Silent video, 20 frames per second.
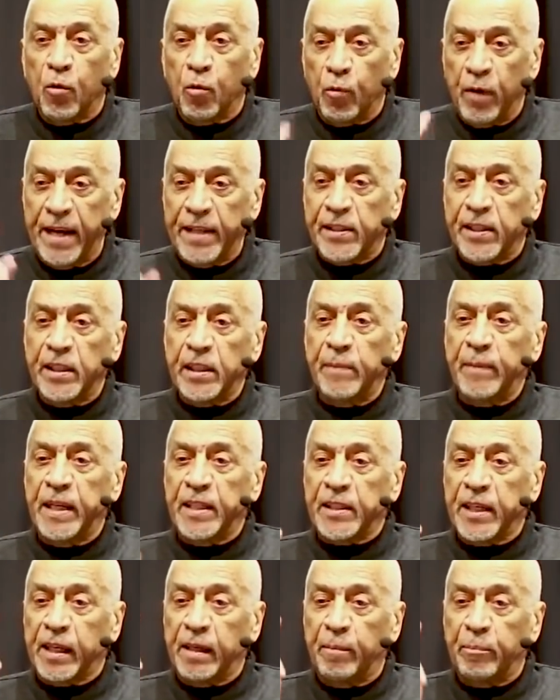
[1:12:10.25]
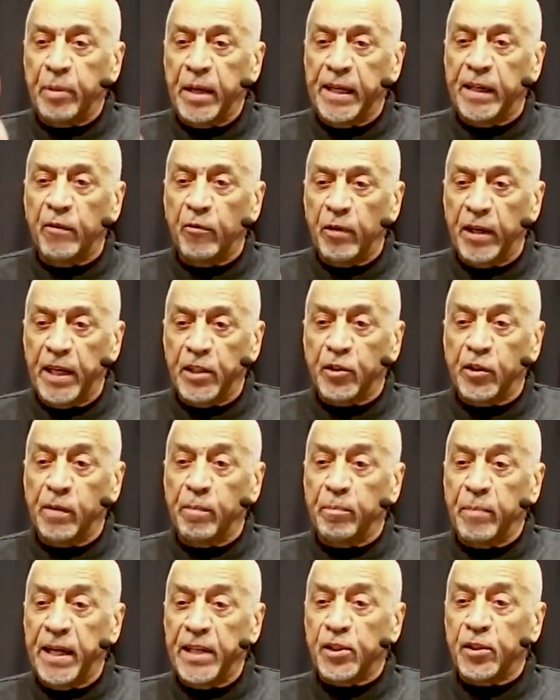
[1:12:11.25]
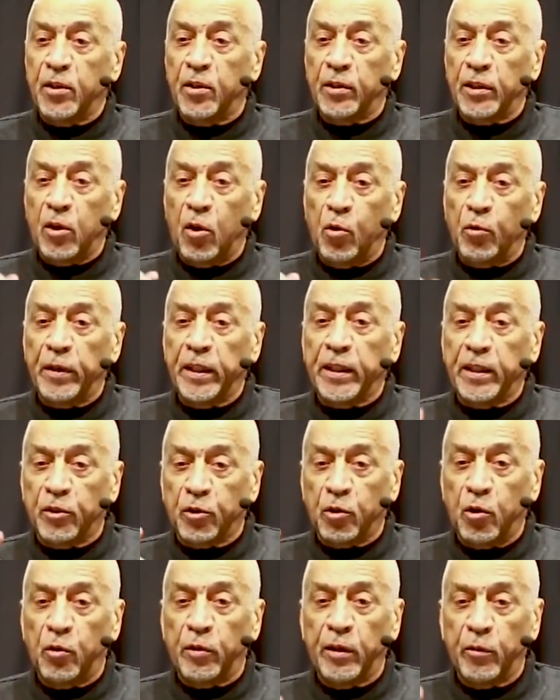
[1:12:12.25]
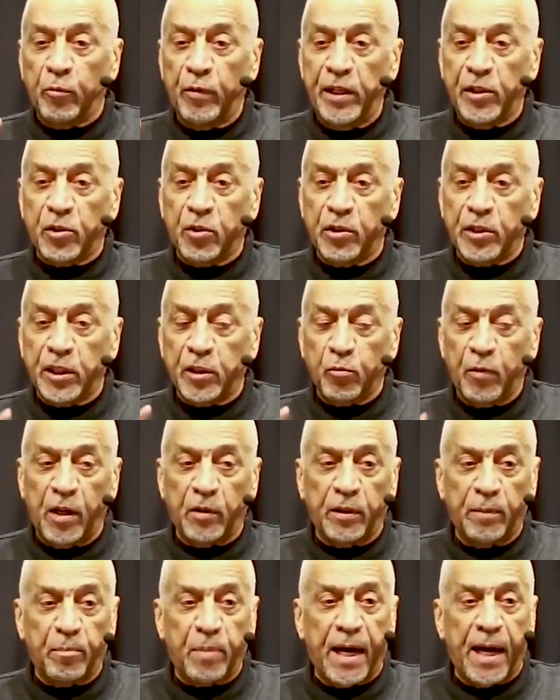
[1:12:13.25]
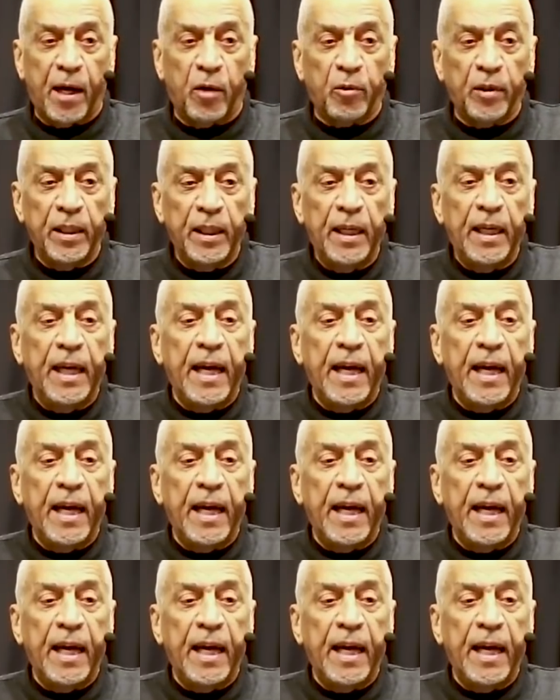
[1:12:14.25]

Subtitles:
Racism is a competitive relationship based on owning, controlling resources, wealth, and power,